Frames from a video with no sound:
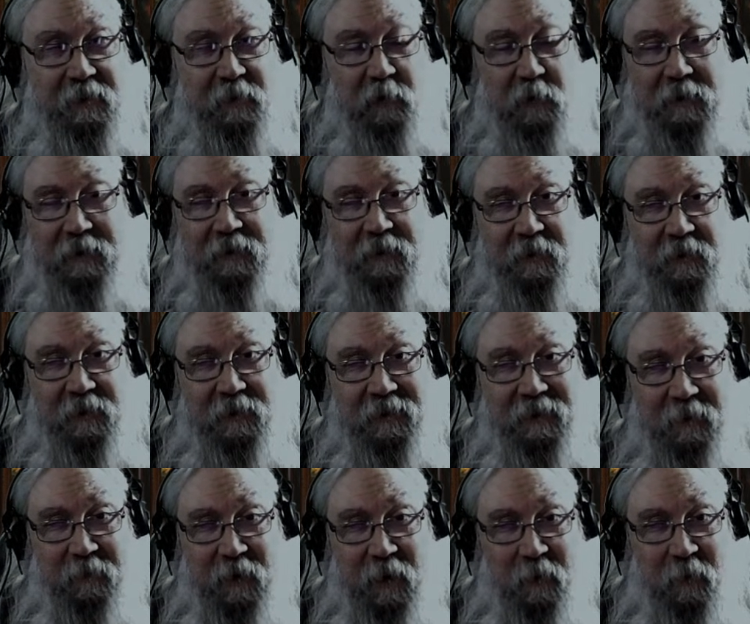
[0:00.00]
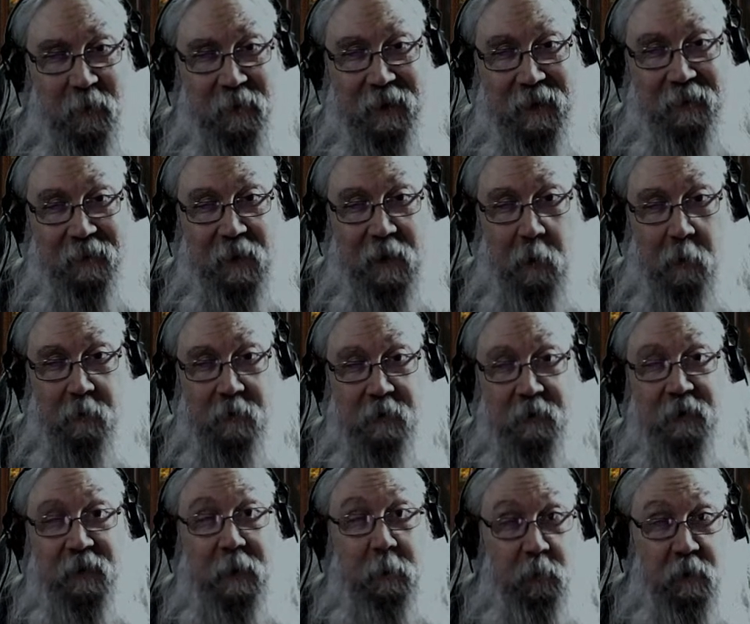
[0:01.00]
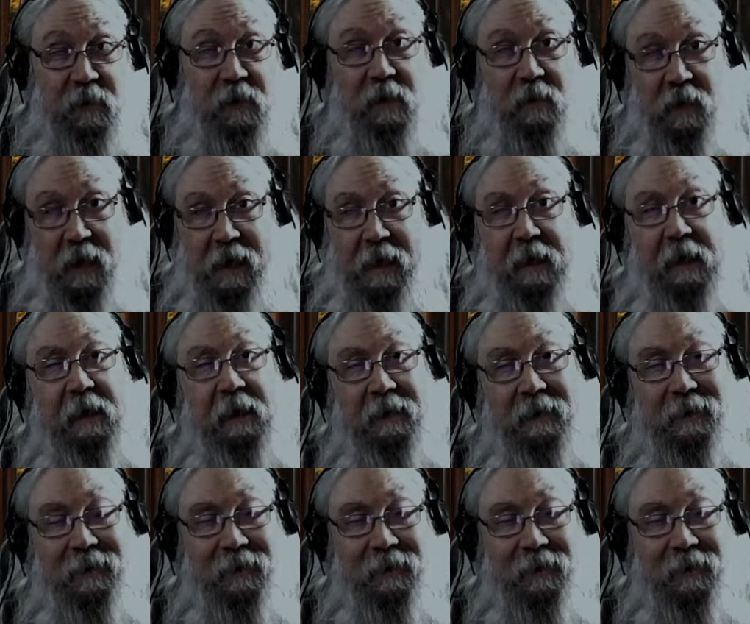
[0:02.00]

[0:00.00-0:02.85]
and transitions I've done with any of the characters, like with Clay,